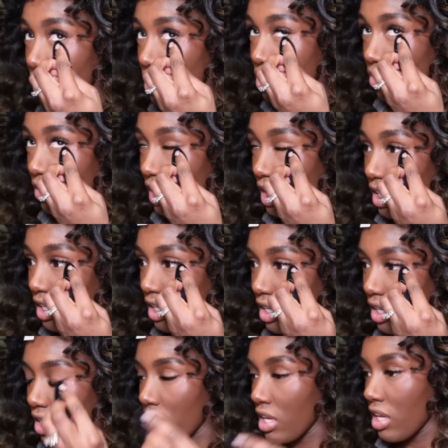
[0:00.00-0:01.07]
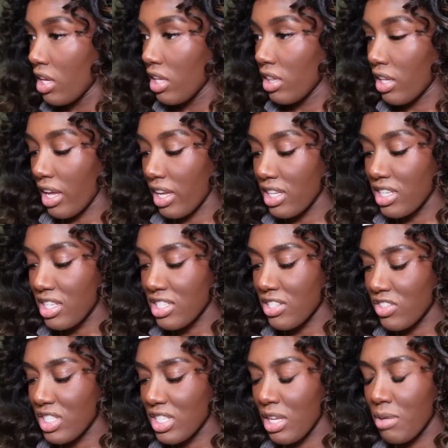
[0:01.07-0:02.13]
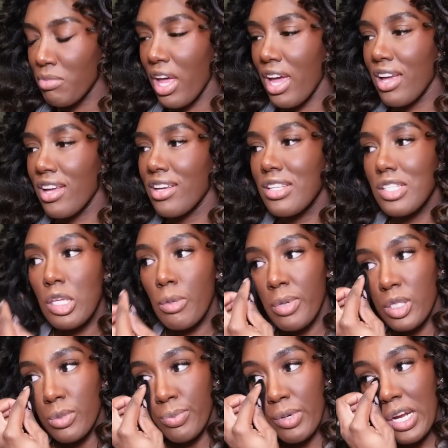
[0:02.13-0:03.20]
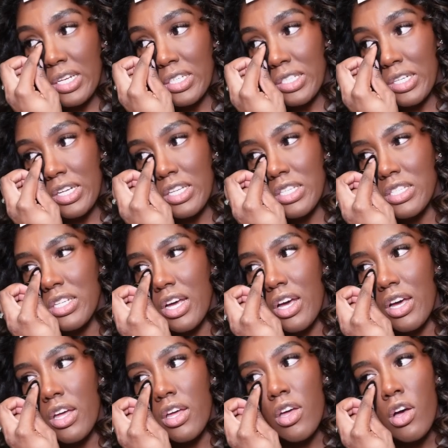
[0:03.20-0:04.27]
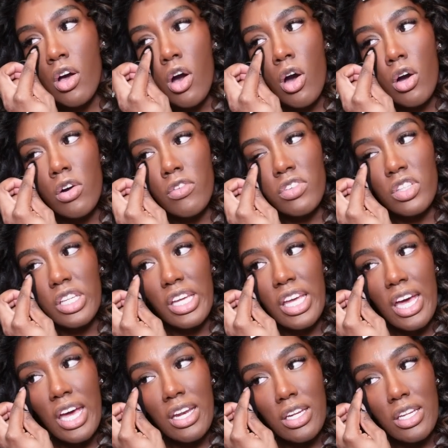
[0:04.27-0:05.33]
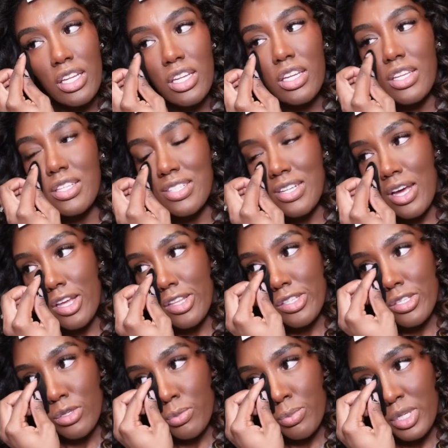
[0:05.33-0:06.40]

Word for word: enjoying it. Like it doesn't seem like so much pressure. It's not overly edited. It's not too